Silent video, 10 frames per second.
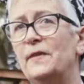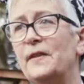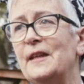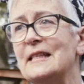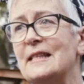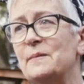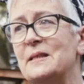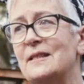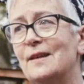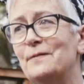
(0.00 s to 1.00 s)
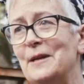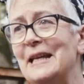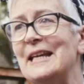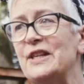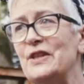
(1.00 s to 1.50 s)
of the things that was
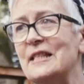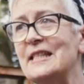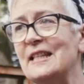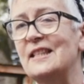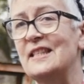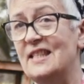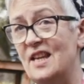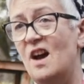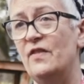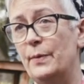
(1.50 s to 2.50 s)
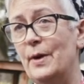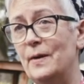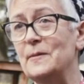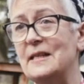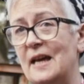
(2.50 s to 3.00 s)
really interesting at the start of the
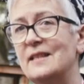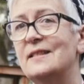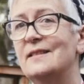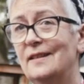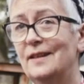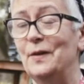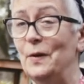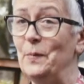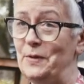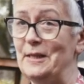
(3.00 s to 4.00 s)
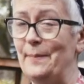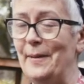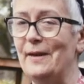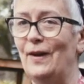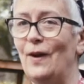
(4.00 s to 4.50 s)
process, which is a
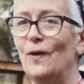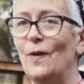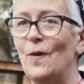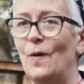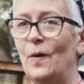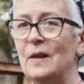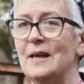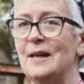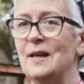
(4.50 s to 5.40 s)
bit of a long haul,